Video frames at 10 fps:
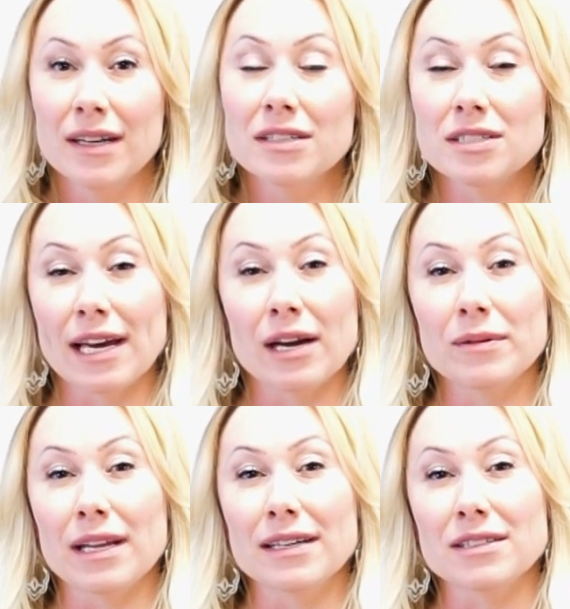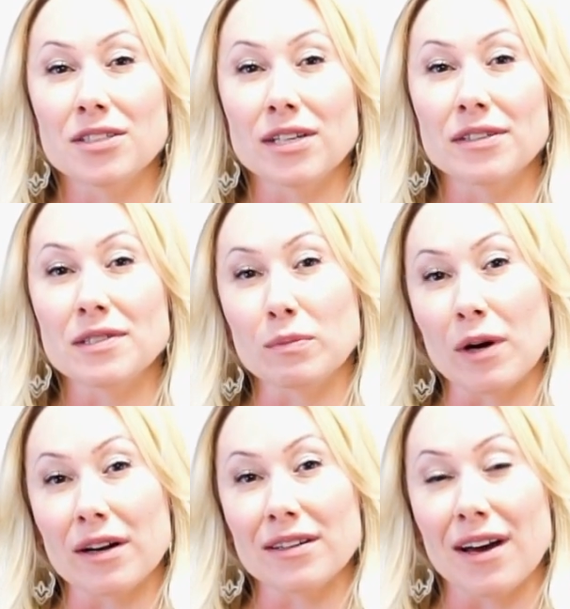Today I would like to share some
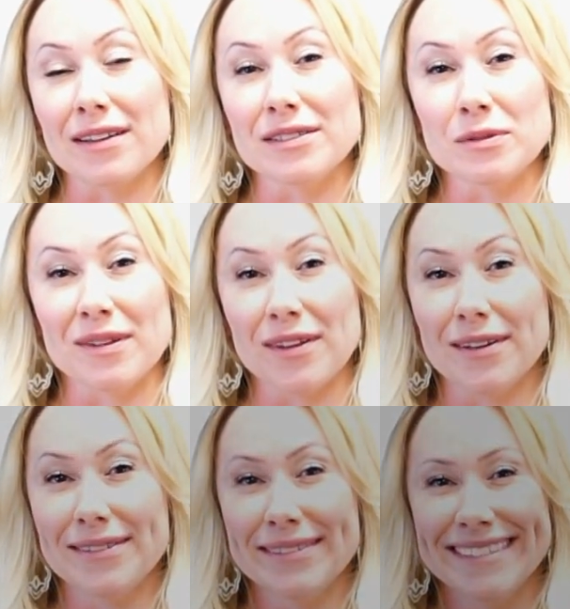product knowledge with you.